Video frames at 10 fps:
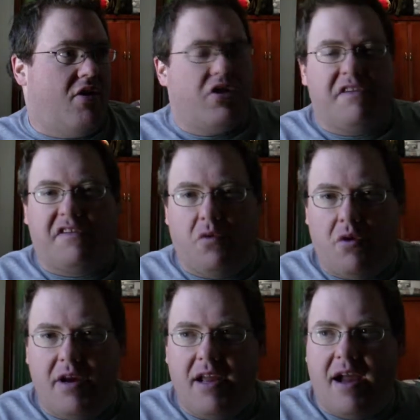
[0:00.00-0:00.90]
Good
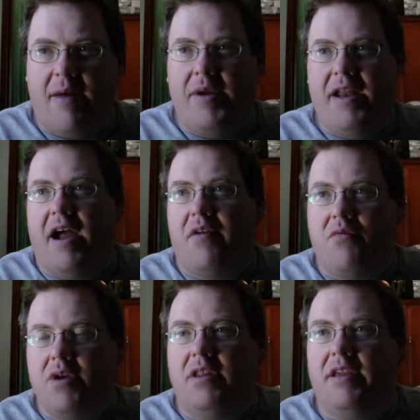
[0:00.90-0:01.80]
story. I mean, I
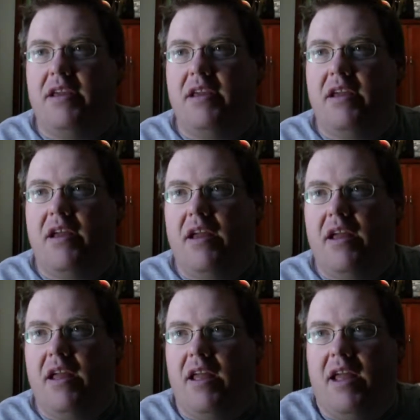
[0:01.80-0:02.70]
really
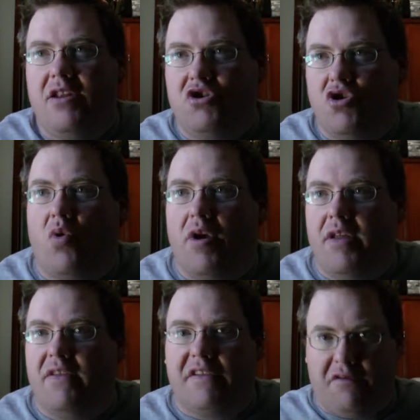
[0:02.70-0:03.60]

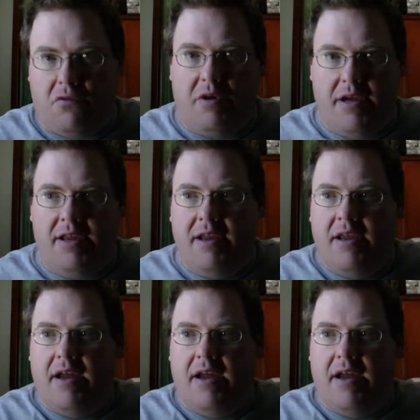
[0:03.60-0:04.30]
enjoyed the story.